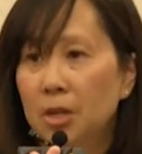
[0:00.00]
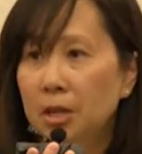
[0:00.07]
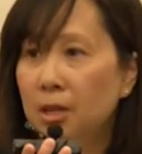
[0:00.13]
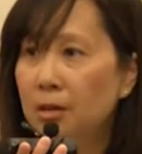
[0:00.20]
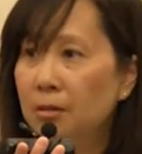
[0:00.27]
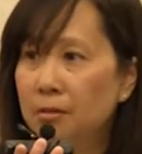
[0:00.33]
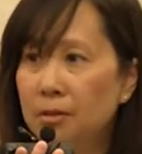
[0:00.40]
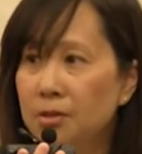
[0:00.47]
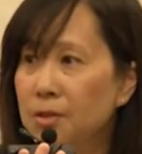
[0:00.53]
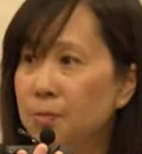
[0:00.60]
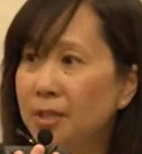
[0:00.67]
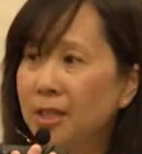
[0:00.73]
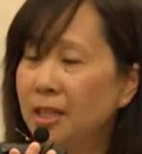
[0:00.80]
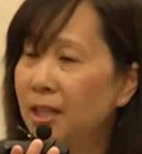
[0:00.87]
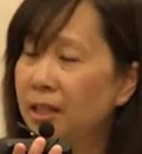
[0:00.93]
There's
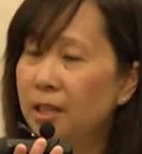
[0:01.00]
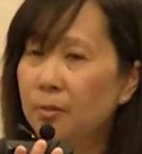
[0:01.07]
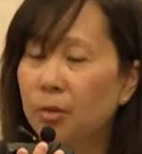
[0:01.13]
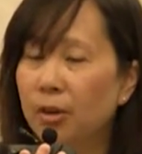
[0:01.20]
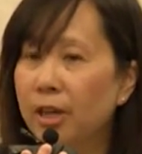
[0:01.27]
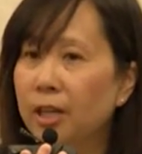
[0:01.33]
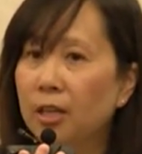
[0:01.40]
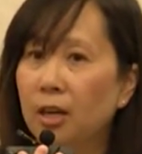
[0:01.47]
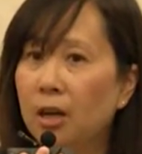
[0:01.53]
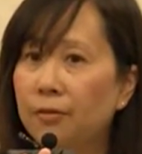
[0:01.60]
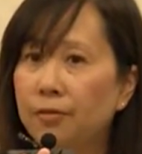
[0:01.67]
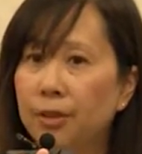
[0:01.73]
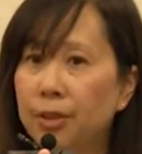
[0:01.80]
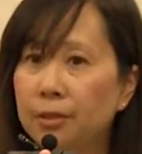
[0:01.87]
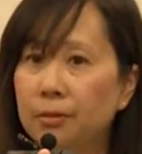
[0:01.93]
really nothing more I can
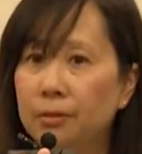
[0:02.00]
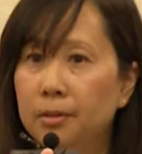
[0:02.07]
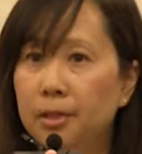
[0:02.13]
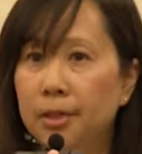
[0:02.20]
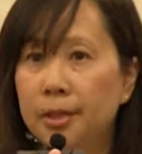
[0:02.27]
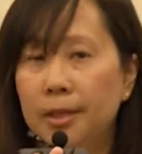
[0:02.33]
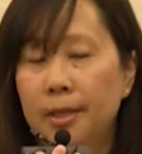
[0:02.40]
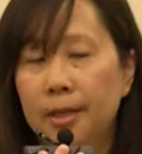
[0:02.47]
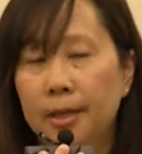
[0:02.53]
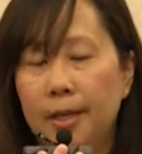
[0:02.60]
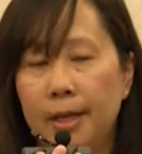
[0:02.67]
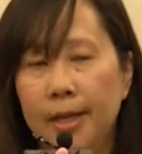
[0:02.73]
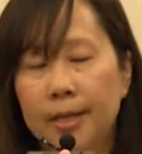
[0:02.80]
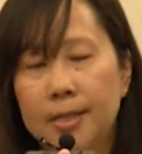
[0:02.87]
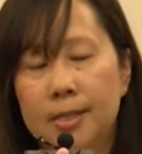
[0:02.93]
offer you.
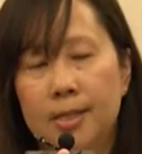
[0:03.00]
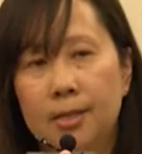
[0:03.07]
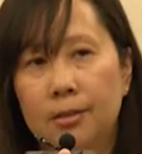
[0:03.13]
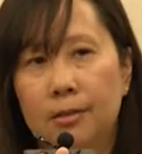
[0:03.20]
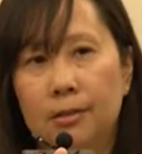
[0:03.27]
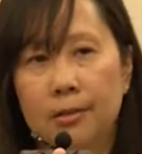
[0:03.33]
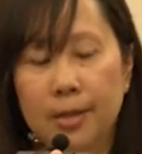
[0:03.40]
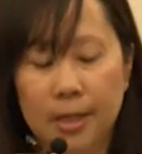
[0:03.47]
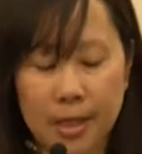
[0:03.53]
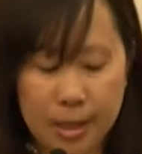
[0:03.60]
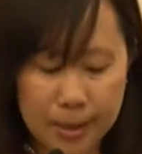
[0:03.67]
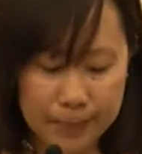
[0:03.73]
And so,